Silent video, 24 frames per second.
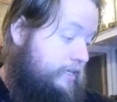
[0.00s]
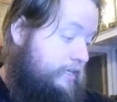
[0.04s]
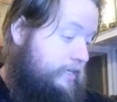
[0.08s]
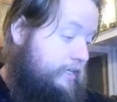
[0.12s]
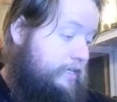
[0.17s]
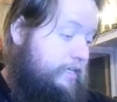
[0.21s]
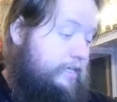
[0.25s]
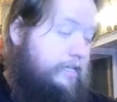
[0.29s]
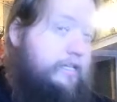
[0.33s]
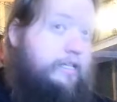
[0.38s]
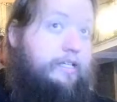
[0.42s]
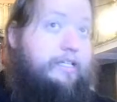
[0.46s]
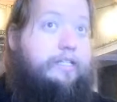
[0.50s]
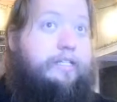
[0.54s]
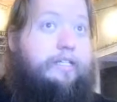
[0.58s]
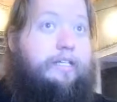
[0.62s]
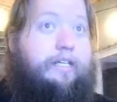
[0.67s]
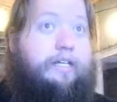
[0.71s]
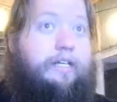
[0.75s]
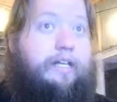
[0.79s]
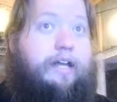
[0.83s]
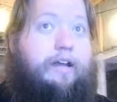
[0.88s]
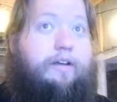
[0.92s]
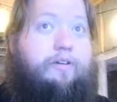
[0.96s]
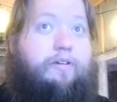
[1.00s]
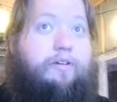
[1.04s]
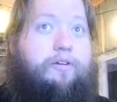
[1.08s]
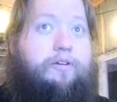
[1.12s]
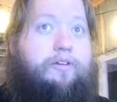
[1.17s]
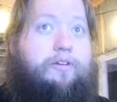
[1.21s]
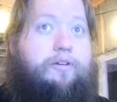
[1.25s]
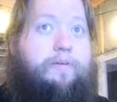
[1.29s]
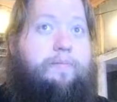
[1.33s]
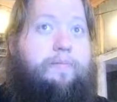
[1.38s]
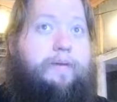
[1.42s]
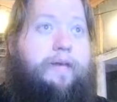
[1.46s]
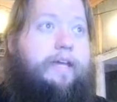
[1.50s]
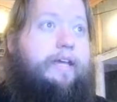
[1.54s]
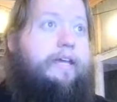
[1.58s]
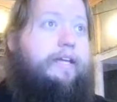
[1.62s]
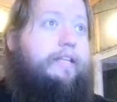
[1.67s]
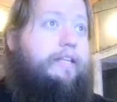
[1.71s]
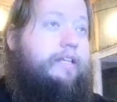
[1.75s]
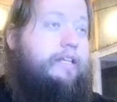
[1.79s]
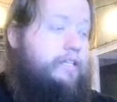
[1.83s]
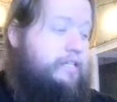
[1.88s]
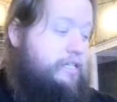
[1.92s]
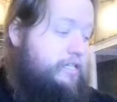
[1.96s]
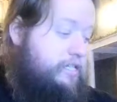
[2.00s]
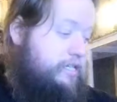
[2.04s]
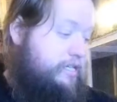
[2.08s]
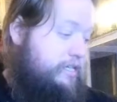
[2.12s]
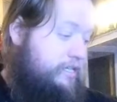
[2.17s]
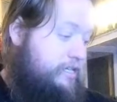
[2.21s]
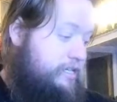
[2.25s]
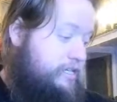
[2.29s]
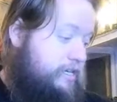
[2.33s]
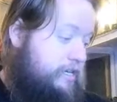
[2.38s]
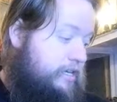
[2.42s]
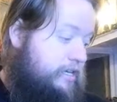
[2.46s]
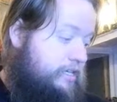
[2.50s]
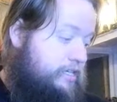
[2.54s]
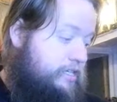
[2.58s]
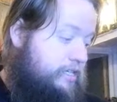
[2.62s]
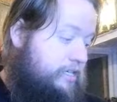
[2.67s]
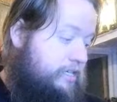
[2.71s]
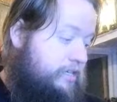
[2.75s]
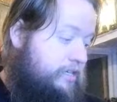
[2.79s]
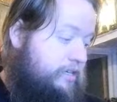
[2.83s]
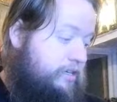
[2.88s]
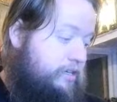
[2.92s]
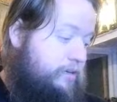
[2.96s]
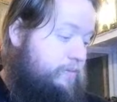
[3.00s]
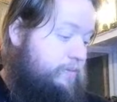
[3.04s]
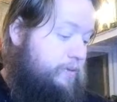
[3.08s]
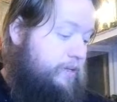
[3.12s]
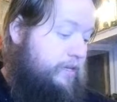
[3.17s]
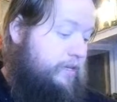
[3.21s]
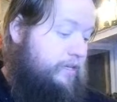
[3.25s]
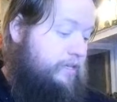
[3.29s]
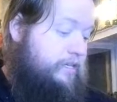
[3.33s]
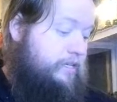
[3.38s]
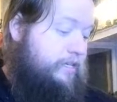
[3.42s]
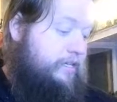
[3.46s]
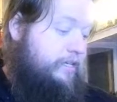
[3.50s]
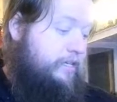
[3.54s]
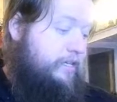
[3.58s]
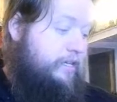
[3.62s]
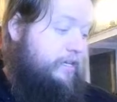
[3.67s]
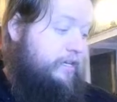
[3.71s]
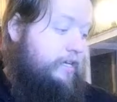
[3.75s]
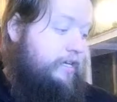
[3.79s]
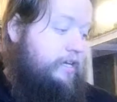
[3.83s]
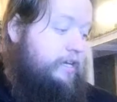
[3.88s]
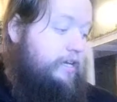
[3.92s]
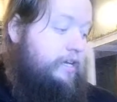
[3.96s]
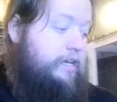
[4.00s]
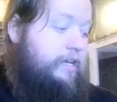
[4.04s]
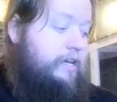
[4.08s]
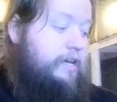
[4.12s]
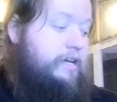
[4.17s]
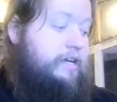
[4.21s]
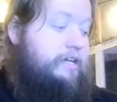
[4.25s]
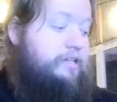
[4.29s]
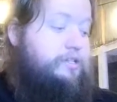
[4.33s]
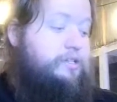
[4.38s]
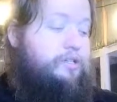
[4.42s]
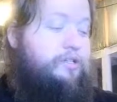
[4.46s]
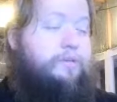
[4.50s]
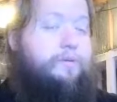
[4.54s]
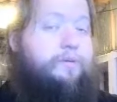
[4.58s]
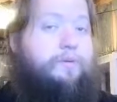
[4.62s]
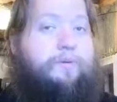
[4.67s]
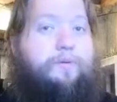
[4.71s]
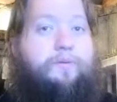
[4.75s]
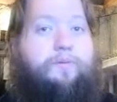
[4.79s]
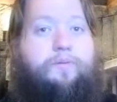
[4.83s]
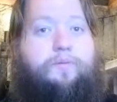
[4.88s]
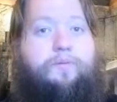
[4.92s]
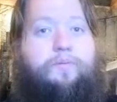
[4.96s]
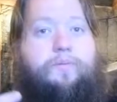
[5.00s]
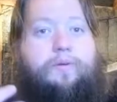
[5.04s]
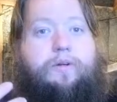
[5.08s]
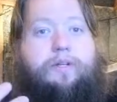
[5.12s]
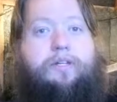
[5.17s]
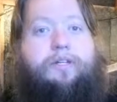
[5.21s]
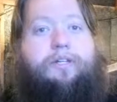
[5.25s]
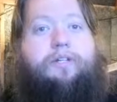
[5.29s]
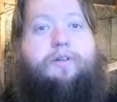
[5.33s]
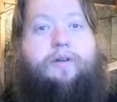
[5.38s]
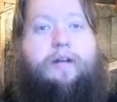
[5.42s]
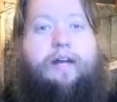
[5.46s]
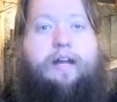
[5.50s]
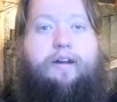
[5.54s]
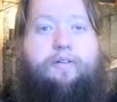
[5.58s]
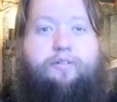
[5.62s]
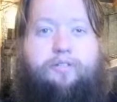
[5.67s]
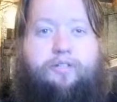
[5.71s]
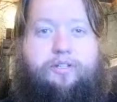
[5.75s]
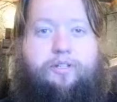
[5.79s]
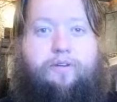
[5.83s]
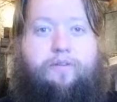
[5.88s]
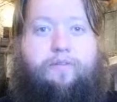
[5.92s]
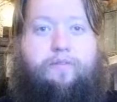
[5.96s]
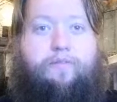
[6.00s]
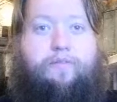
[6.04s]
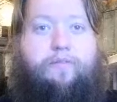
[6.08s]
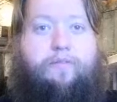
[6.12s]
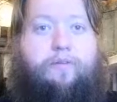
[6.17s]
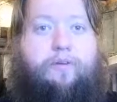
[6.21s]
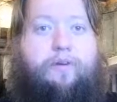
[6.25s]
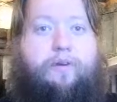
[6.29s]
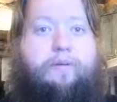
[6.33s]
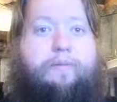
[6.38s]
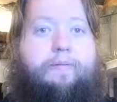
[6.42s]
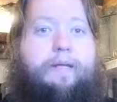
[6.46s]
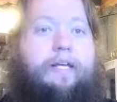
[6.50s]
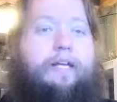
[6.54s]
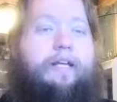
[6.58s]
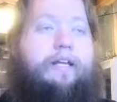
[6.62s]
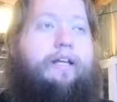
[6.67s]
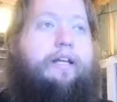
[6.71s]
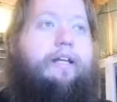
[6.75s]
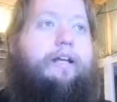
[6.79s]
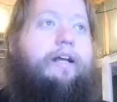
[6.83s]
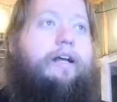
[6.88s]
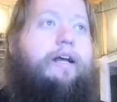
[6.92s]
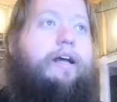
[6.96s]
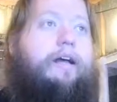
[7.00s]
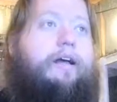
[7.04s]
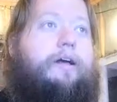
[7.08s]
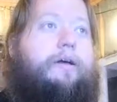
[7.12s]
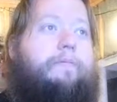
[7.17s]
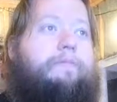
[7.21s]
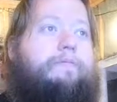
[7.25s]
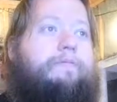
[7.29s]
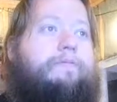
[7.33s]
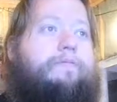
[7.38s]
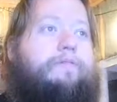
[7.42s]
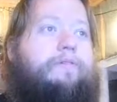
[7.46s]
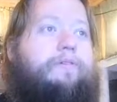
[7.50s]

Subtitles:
Let's see. Now our domain. This talks a little bit as towards what is your house known for. For